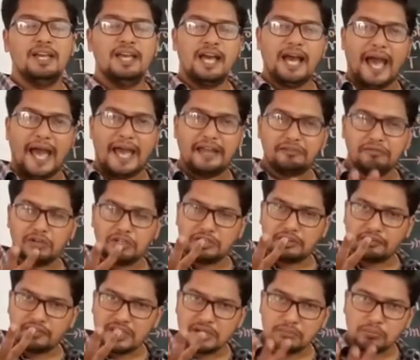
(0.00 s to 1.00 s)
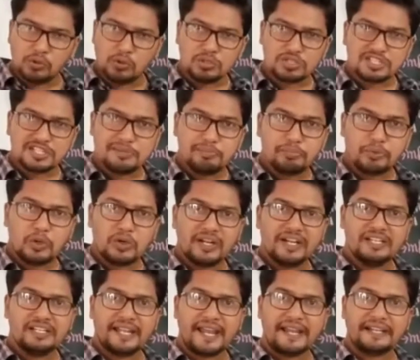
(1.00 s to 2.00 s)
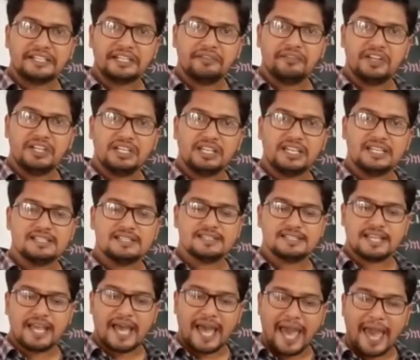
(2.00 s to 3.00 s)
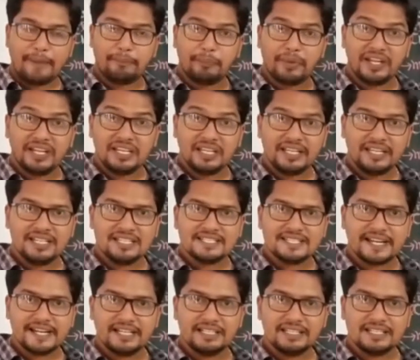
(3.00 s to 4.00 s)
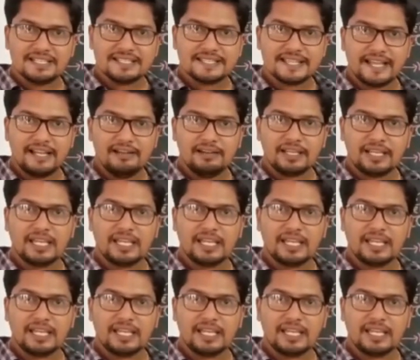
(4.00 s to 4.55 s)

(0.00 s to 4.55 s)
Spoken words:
And one of the most important activities happening inside the cell